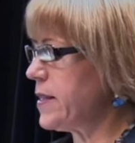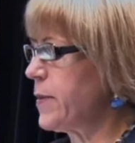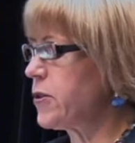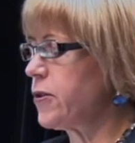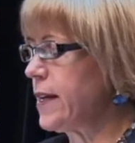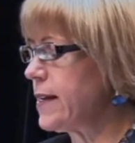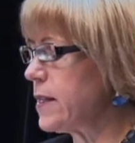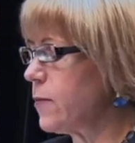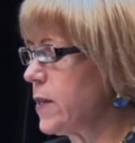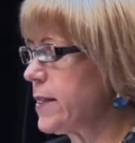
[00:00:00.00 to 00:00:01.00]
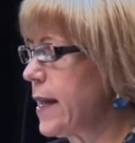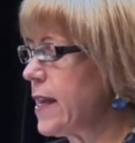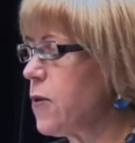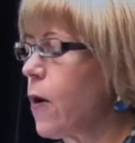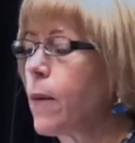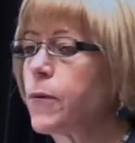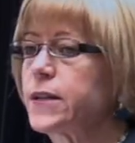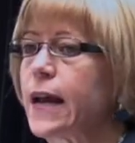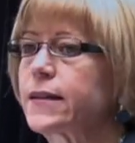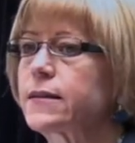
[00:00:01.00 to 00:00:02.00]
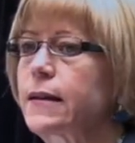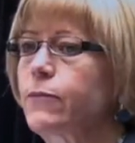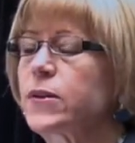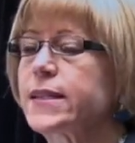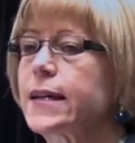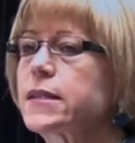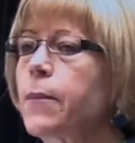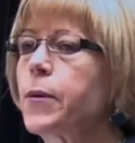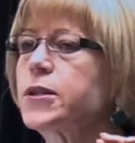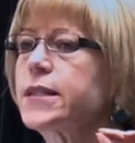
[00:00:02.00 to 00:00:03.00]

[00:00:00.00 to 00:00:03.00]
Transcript: As Mr. Neeson would say, you all possess a